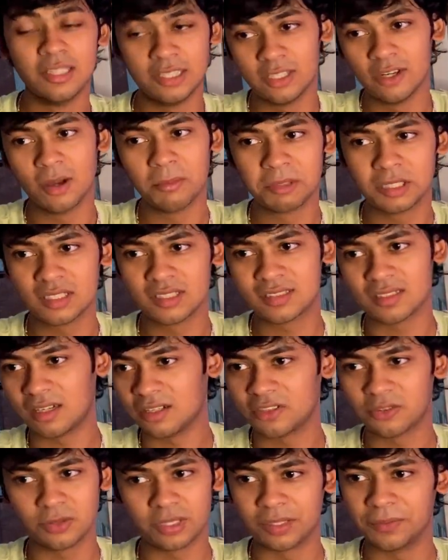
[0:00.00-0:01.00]
you know, I'm gonna
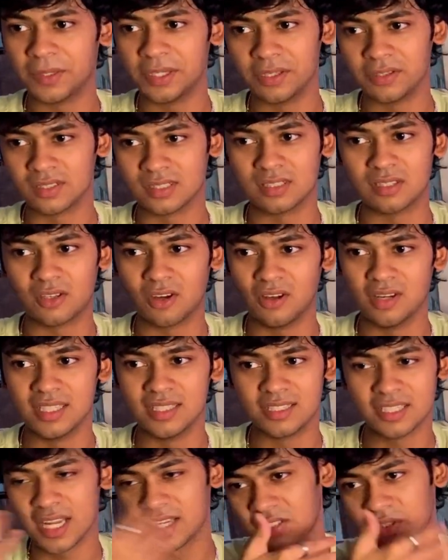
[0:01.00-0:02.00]
start shooting videos in
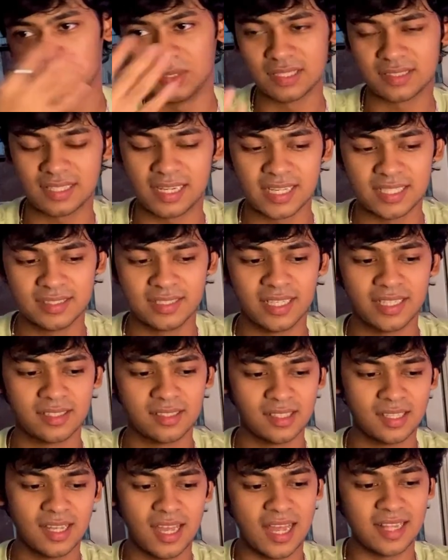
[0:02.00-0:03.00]
college as soon as I get there,
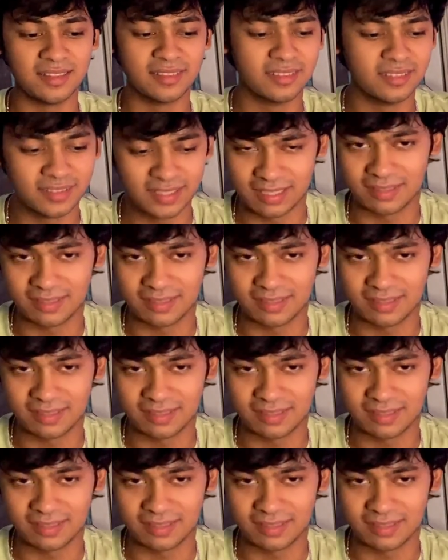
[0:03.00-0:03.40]
and